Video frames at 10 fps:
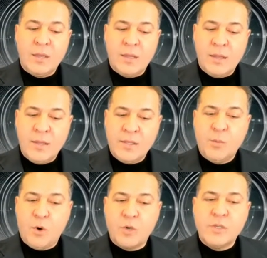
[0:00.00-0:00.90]
this
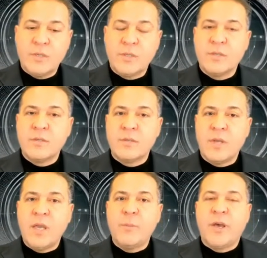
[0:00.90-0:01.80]
person's
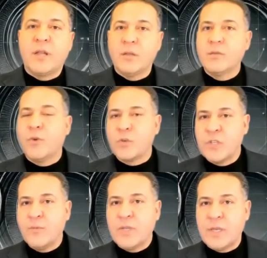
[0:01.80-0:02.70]
email for
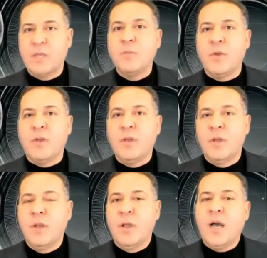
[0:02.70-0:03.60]
someone like me,
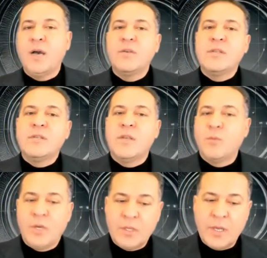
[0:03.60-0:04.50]
how is
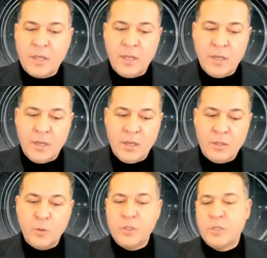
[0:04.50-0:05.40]
someone like
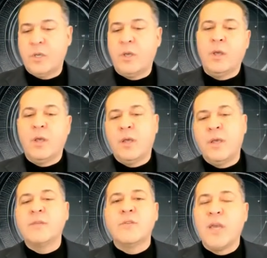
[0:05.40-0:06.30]
Luigi
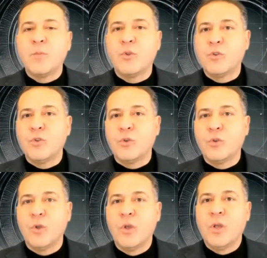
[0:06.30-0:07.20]
is able to
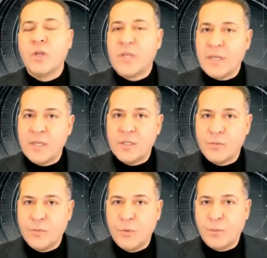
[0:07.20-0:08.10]
get his
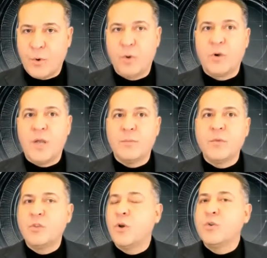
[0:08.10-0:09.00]
full program,
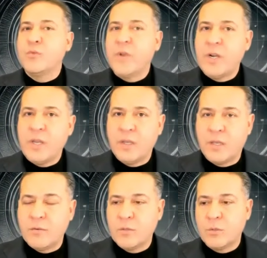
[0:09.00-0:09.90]
knows where he
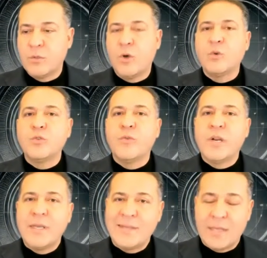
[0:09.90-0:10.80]
lives, knows where
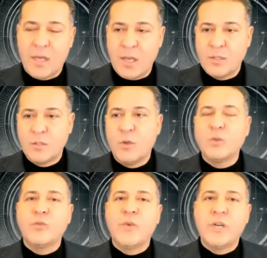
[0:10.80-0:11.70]
he stays,
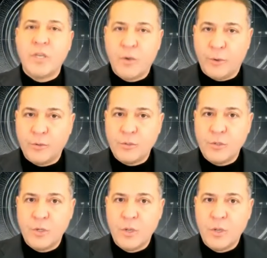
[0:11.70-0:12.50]
knows where he goes?